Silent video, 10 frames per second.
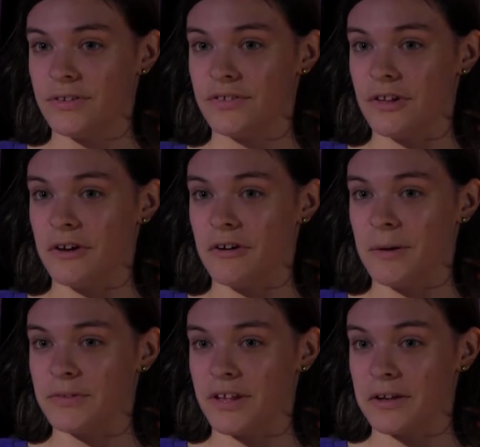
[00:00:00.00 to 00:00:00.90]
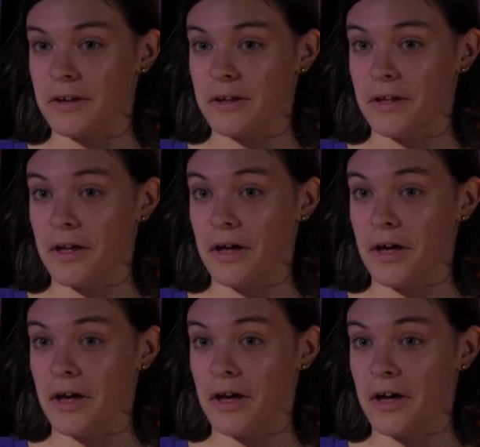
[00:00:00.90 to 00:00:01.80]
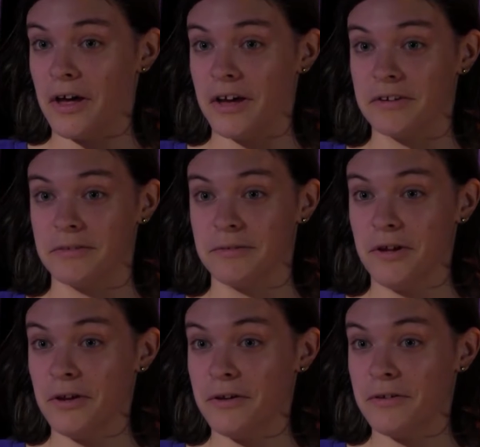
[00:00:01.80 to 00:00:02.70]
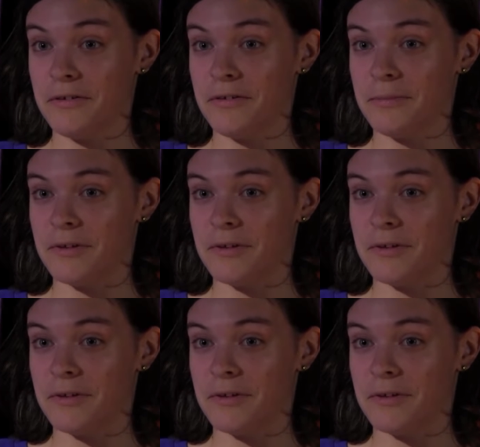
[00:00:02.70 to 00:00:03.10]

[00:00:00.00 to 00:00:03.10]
So I was like, I don't know,